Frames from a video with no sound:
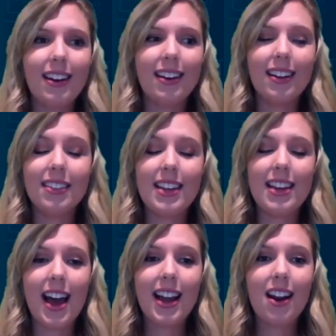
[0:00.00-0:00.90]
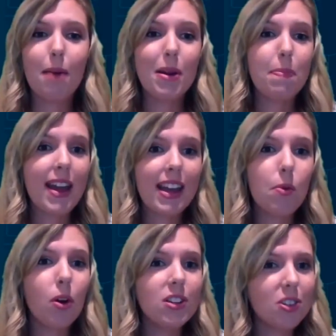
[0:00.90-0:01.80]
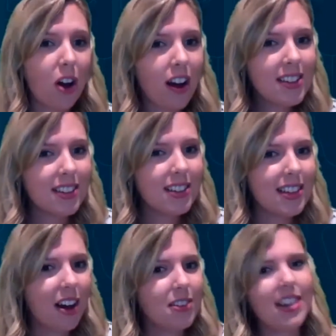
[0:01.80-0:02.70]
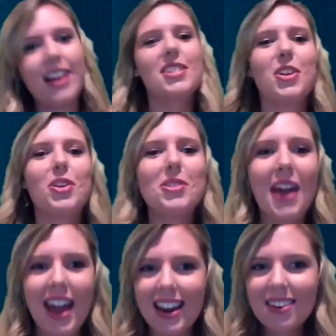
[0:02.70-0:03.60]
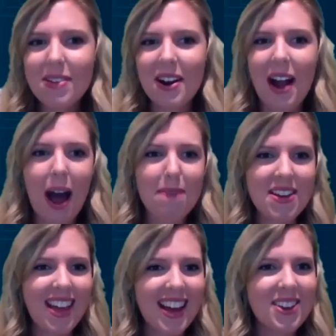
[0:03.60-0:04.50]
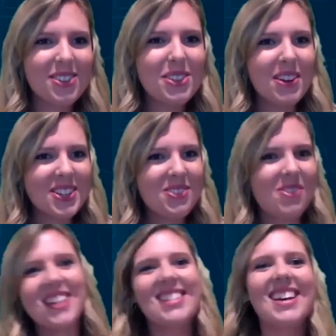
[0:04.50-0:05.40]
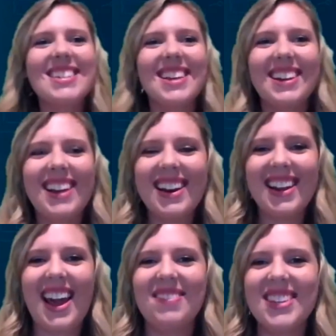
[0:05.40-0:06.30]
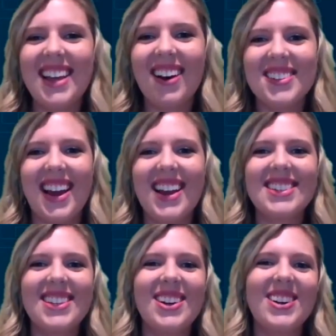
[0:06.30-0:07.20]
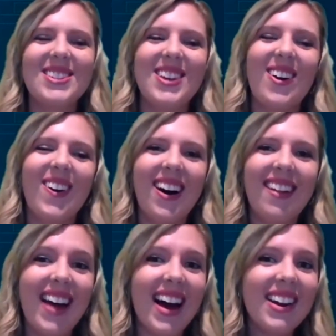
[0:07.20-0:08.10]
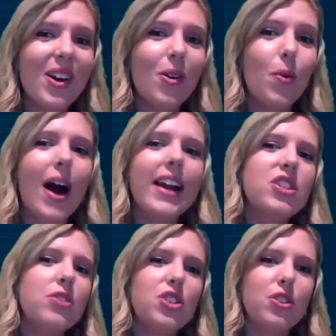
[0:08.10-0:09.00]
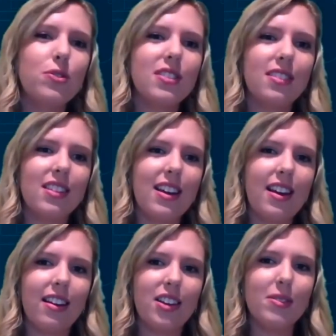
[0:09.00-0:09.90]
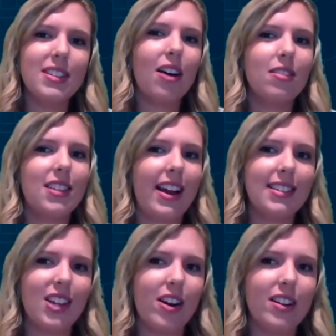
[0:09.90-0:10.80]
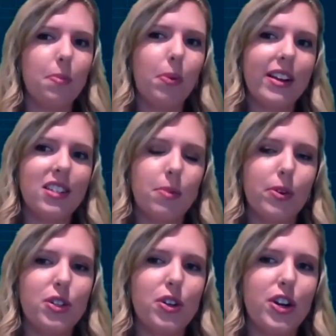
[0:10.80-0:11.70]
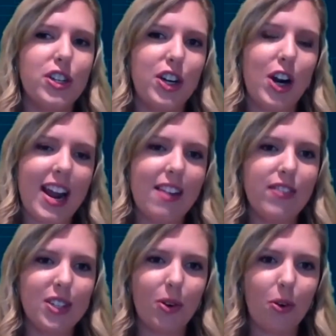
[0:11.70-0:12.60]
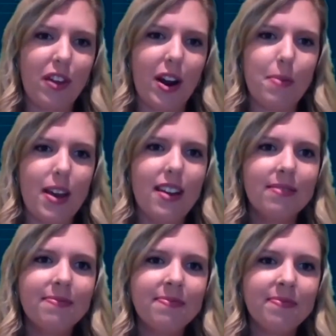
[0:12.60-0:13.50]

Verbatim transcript: And the economic banking world's loss is the health science center's gain. We are happy to switch courses and, and came to the health science center. So on that note, why did you choose the UNT Health Science Center as the place to pursue your degree in physical therapy?